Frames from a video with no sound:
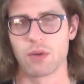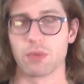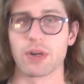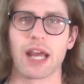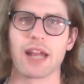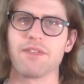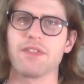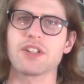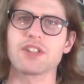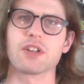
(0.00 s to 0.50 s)
When
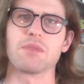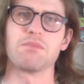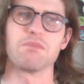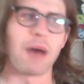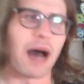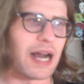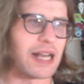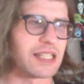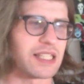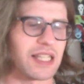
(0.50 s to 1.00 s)
I envision
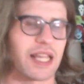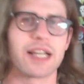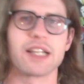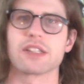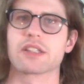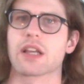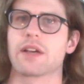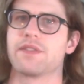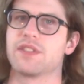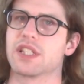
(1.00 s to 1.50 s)
my
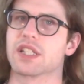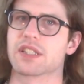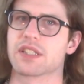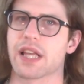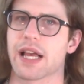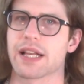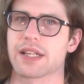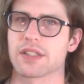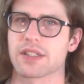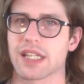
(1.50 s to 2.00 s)
slice of
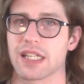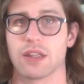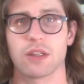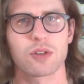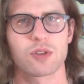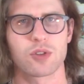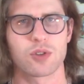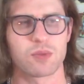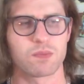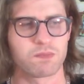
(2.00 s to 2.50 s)
success, it
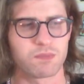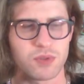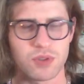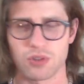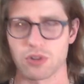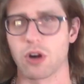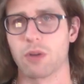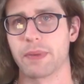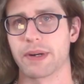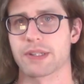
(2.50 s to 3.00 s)
looks
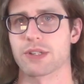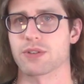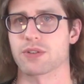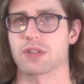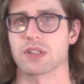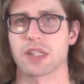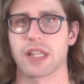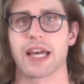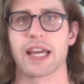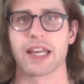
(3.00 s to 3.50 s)
so
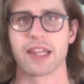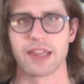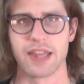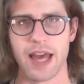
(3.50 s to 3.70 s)
much like